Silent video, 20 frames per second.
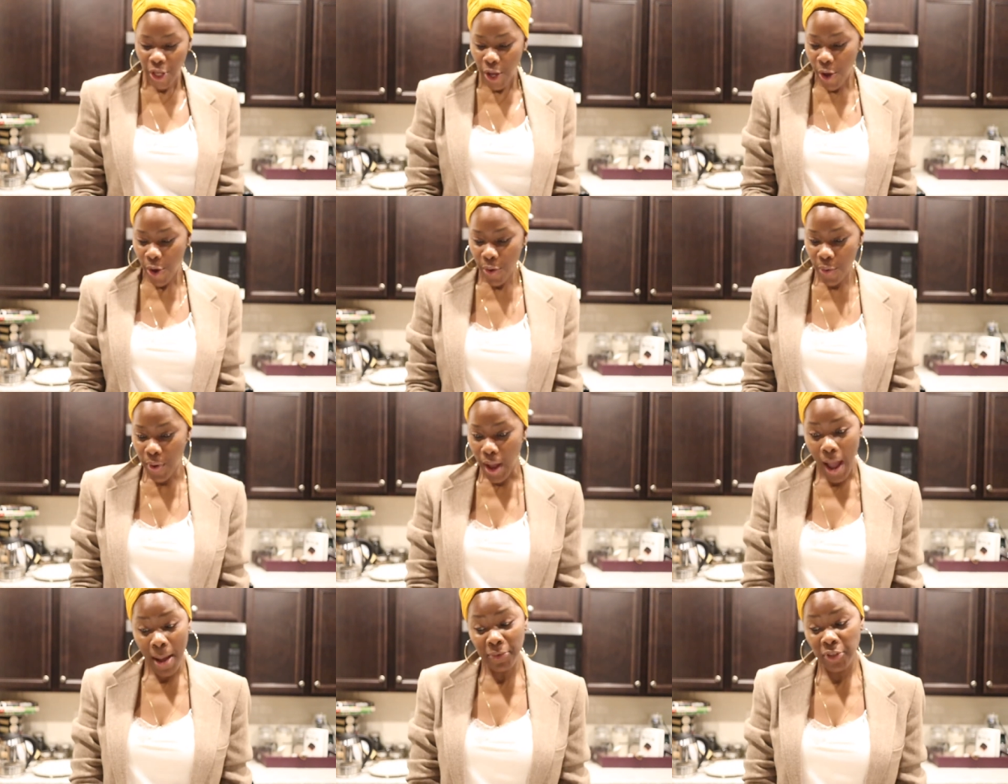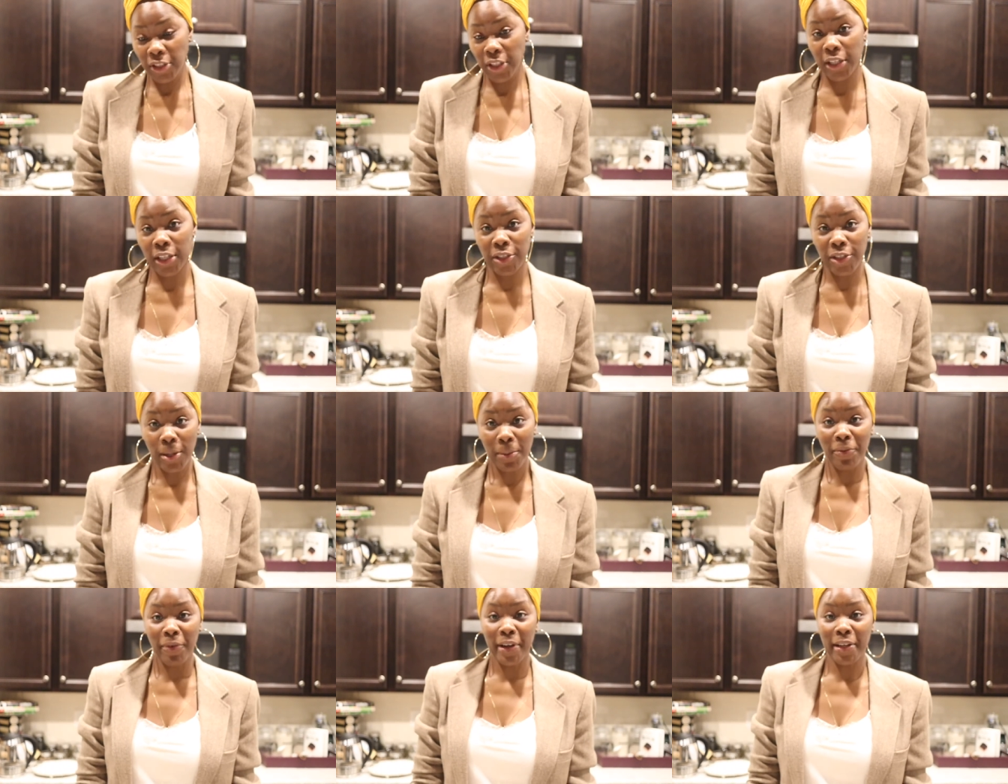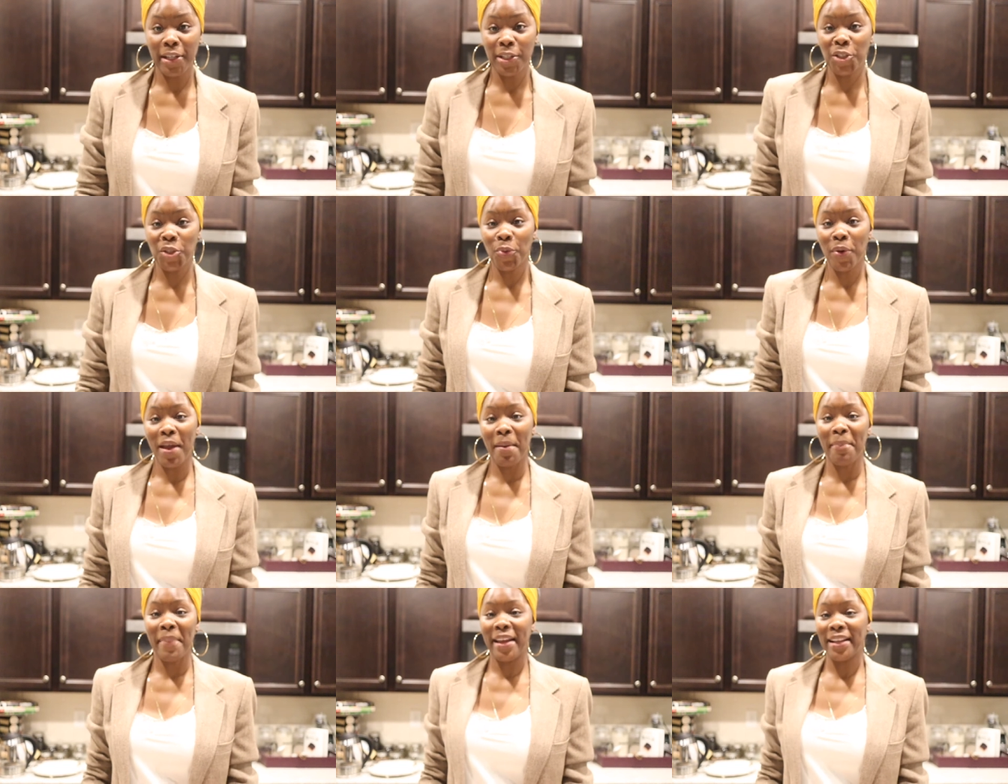So I'm just gonna jump right into
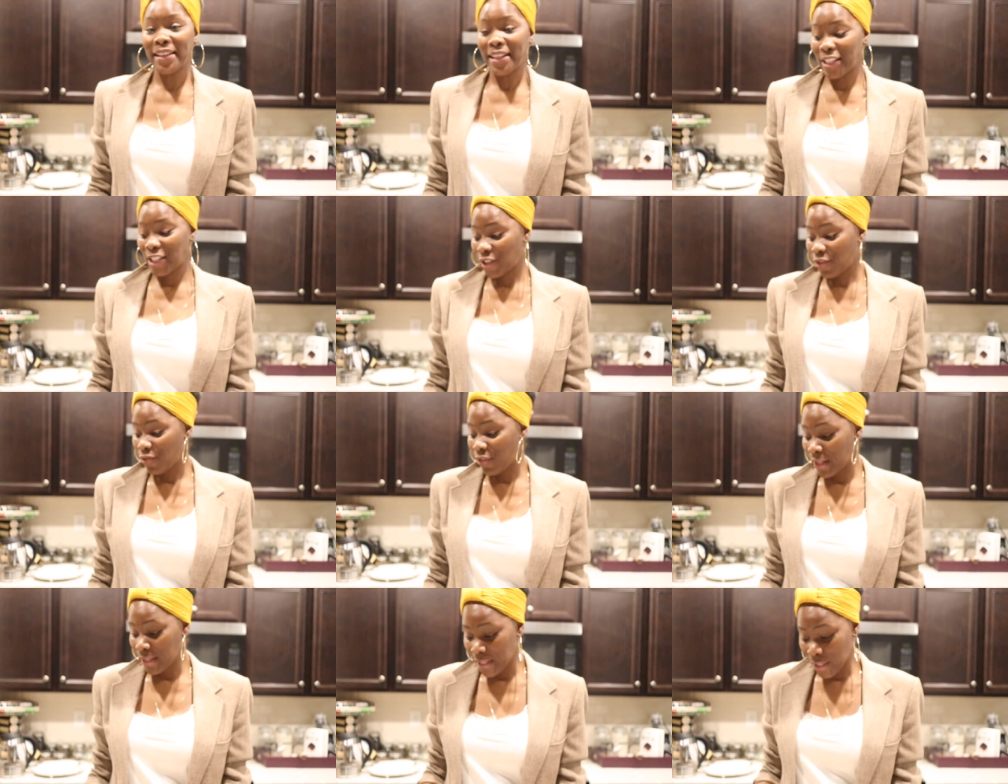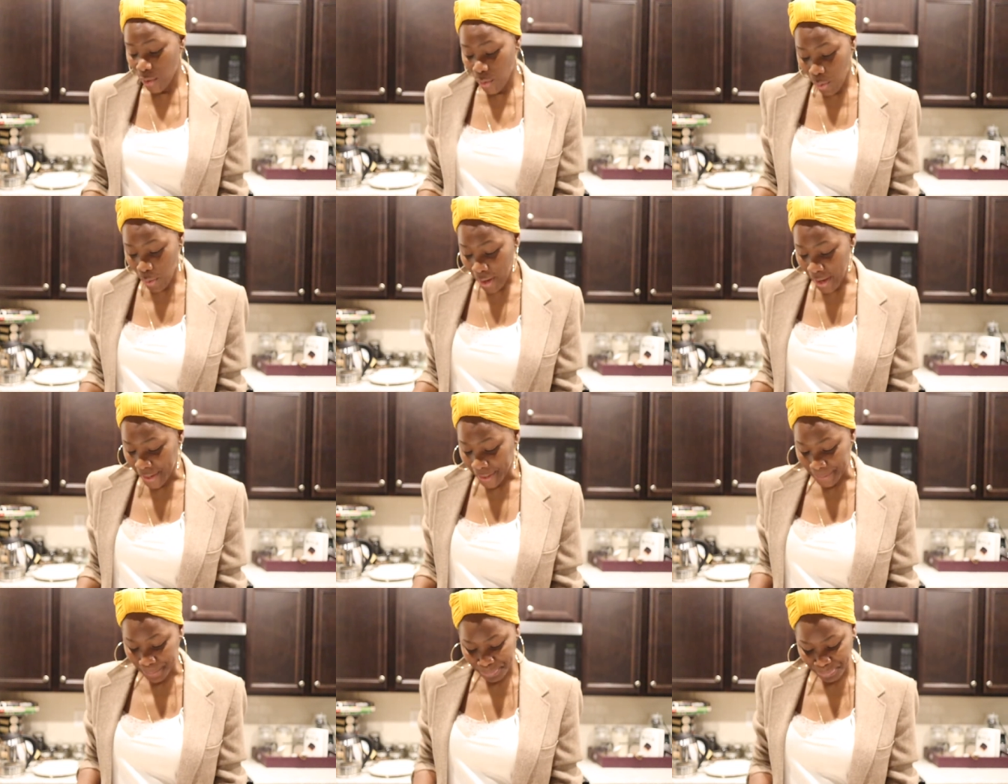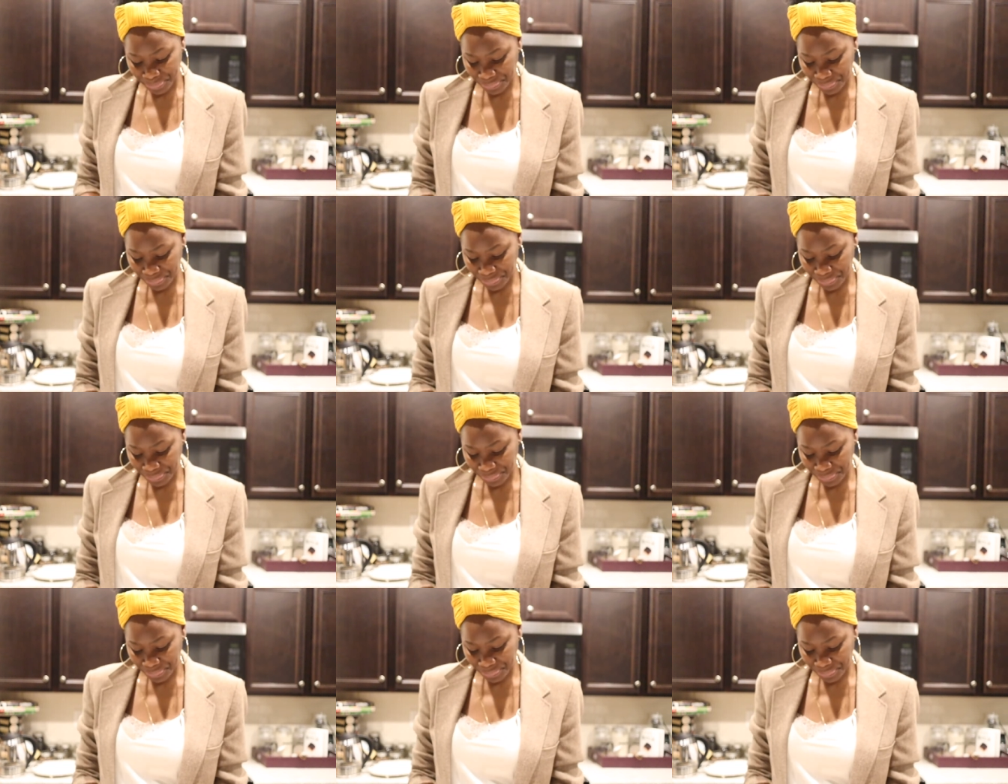it and make this really quick.